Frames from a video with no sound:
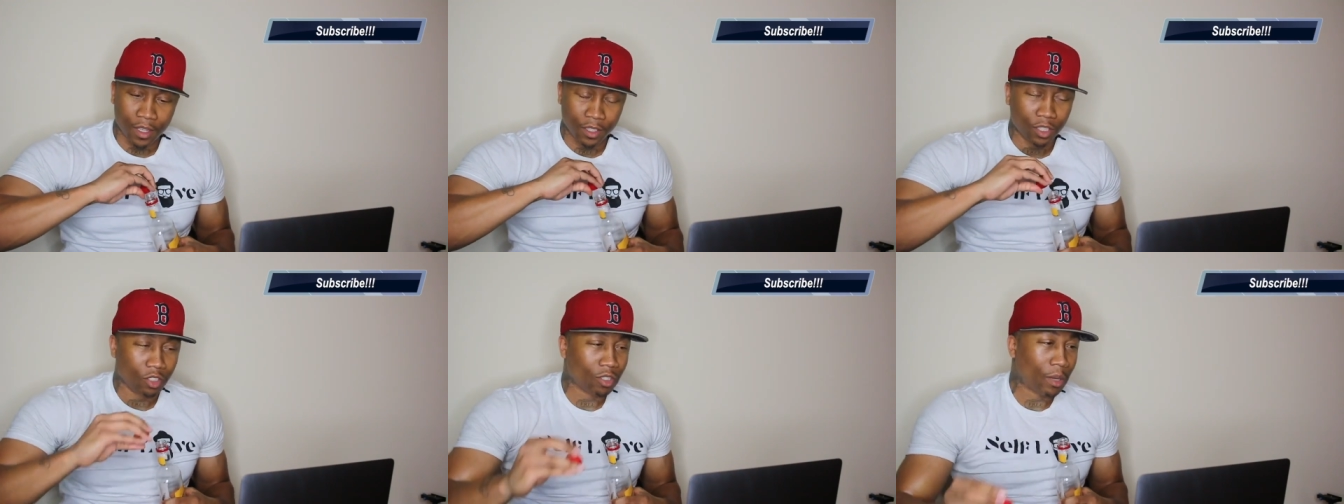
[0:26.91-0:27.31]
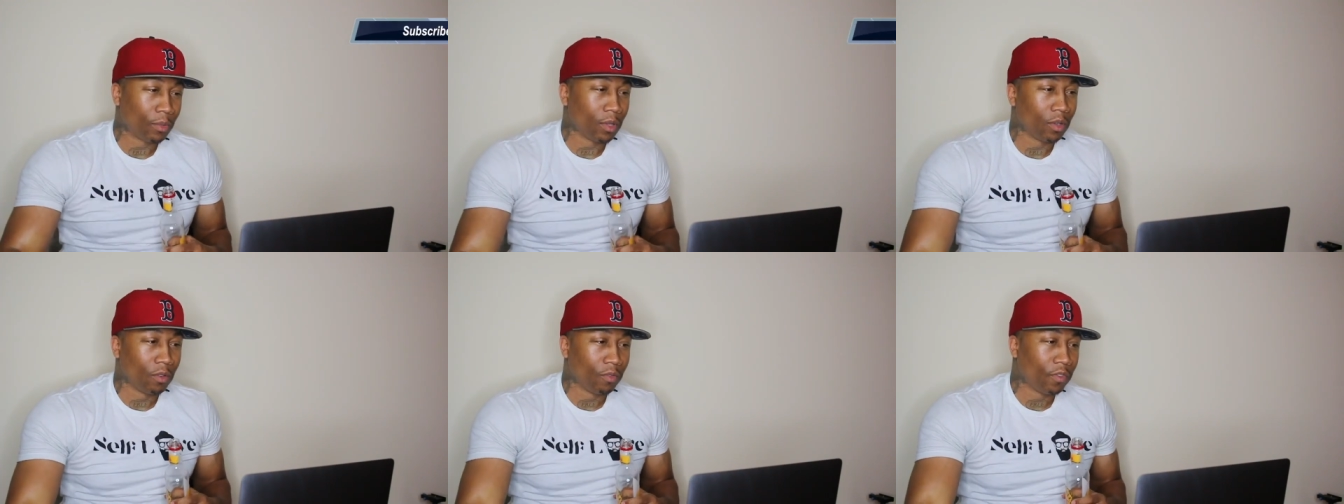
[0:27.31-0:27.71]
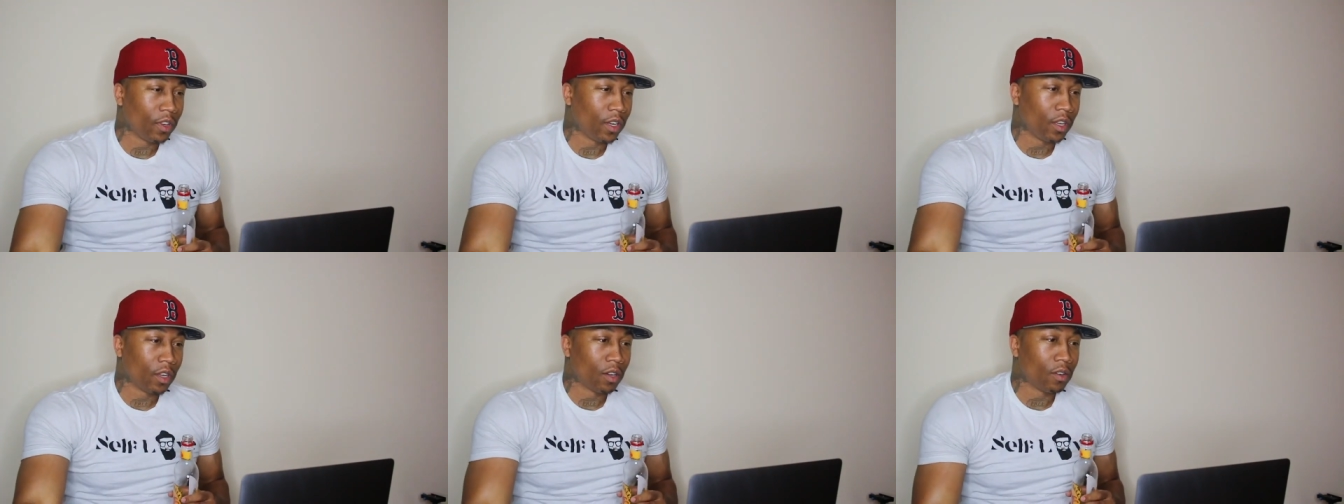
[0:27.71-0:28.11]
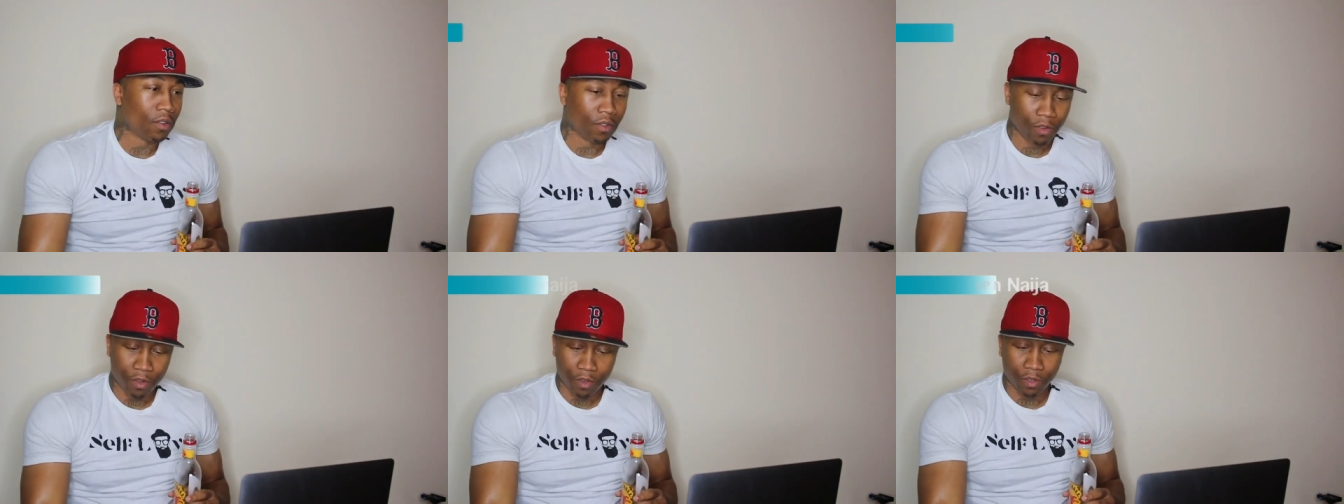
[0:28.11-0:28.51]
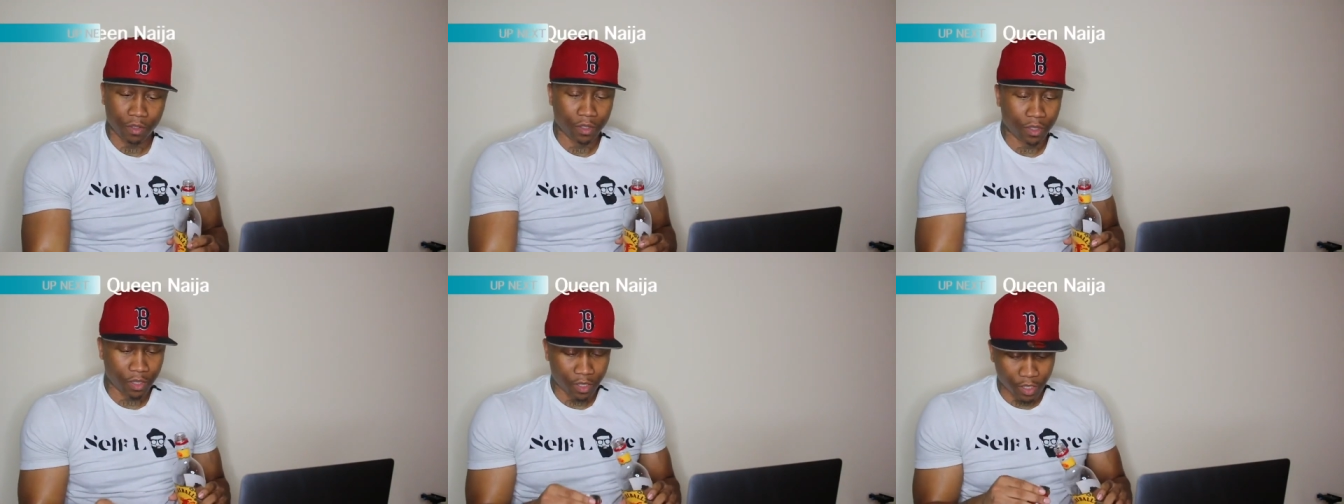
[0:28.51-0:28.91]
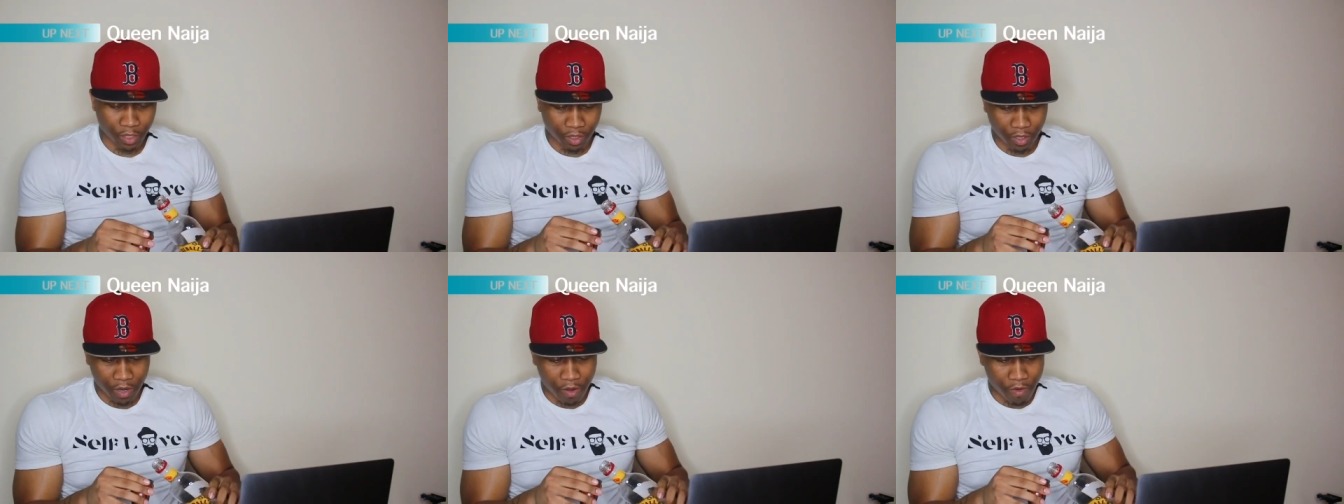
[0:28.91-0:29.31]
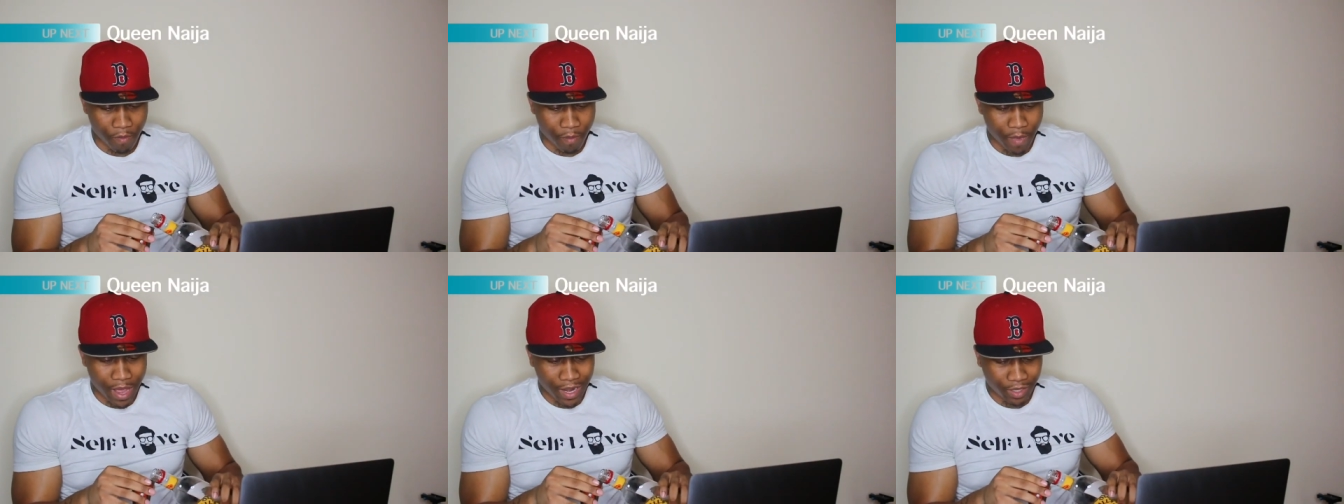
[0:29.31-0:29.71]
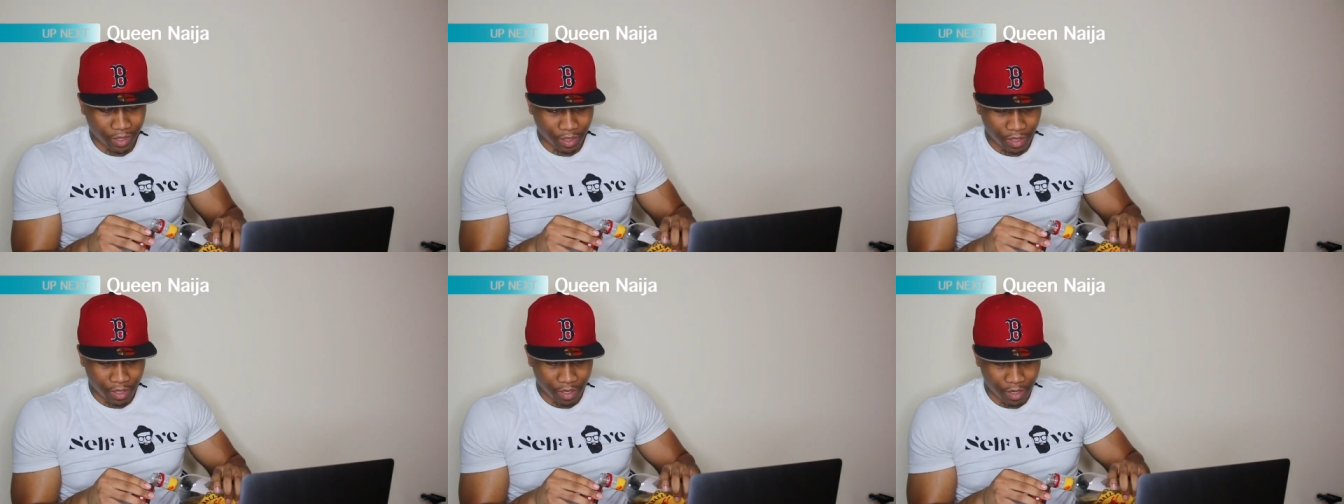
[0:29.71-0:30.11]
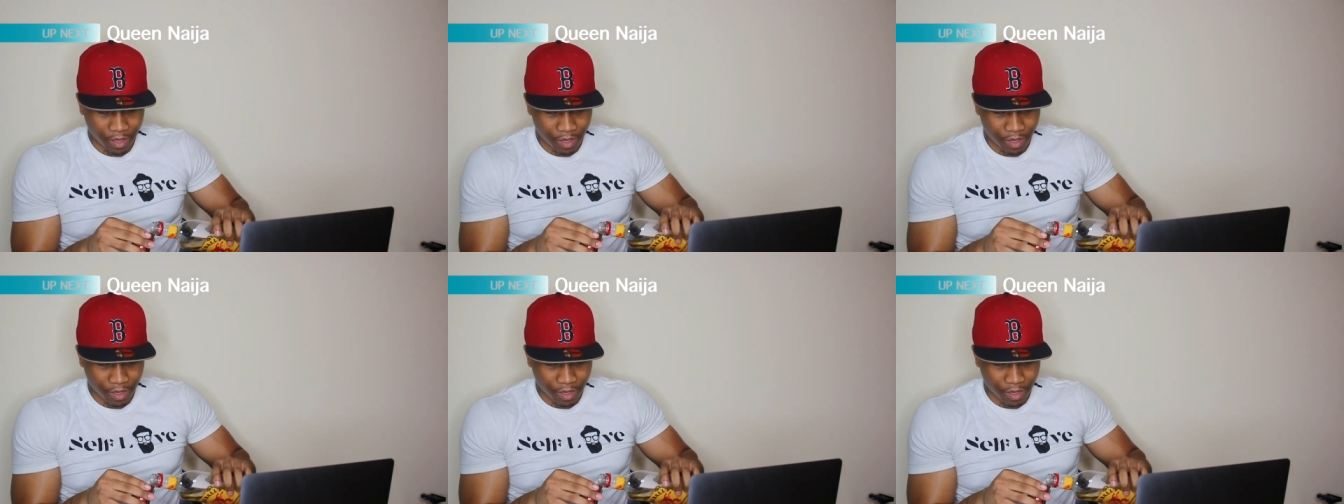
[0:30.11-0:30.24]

She dropped a new video to her song Medicine.